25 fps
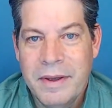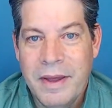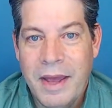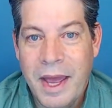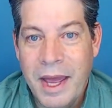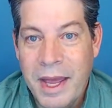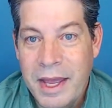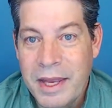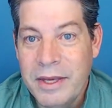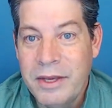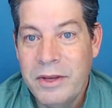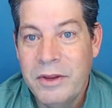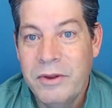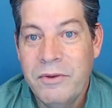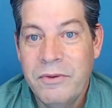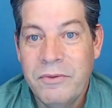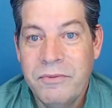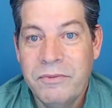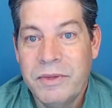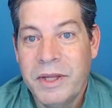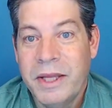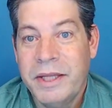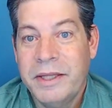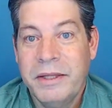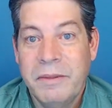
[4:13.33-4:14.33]
And you've
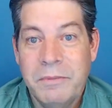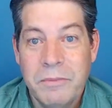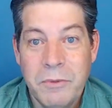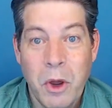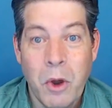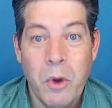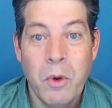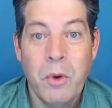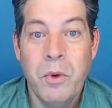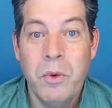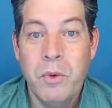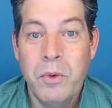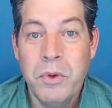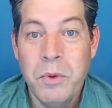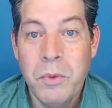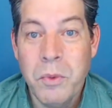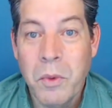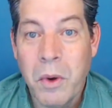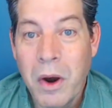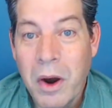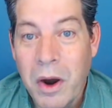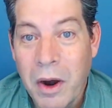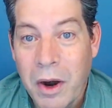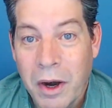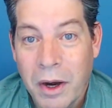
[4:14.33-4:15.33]
let them know who you
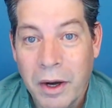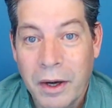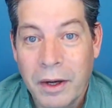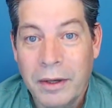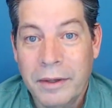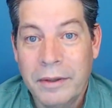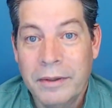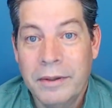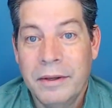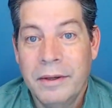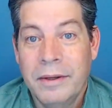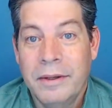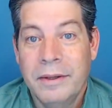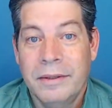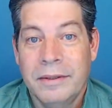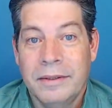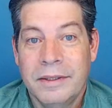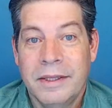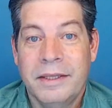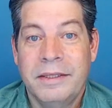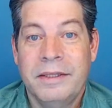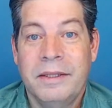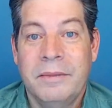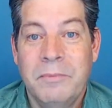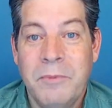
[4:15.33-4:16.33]
are.
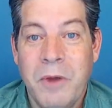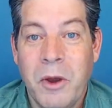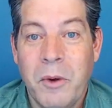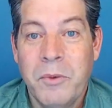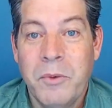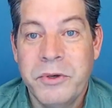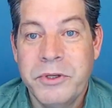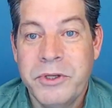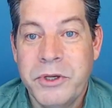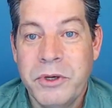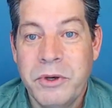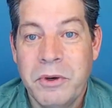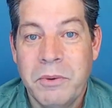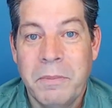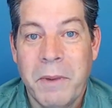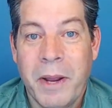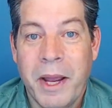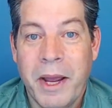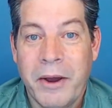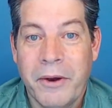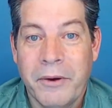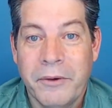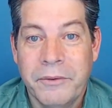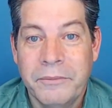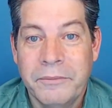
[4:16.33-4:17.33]
Let them know what you're
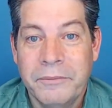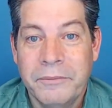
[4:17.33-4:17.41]
about.